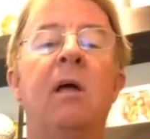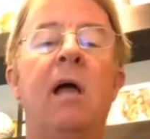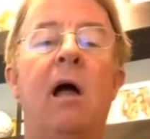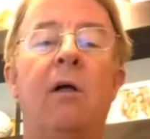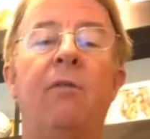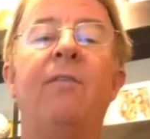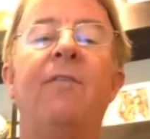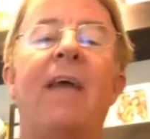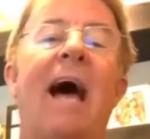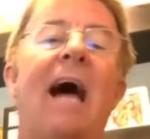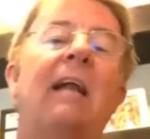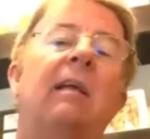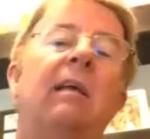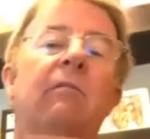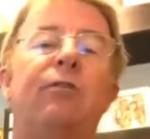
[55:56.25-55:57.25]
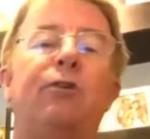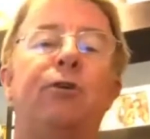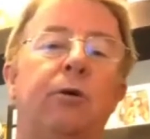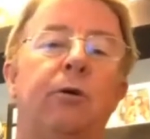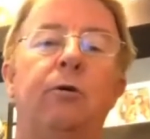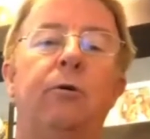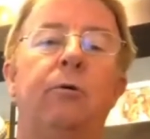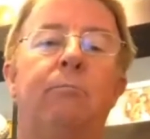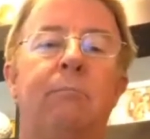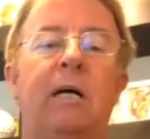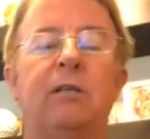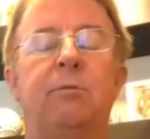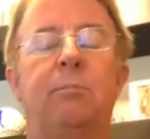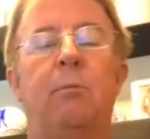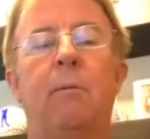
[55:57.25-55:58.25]
and that gives you
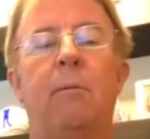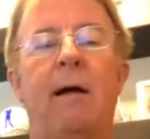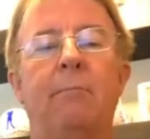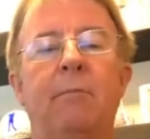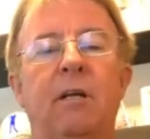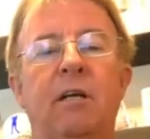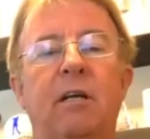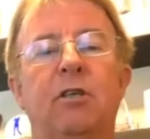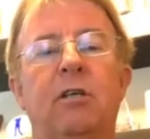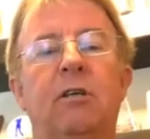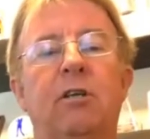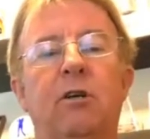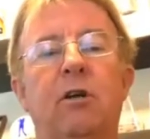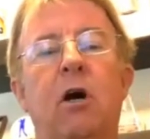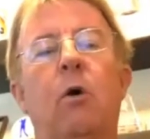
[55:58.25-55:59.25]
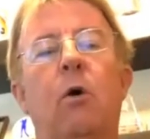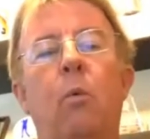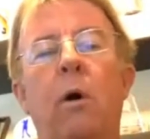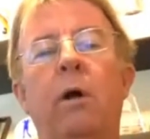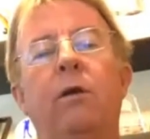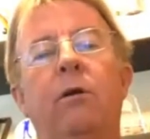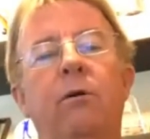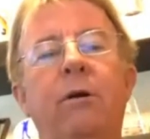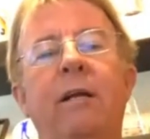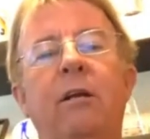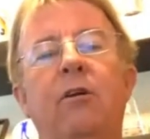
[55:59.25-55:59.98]
much more ammunition to know what you need to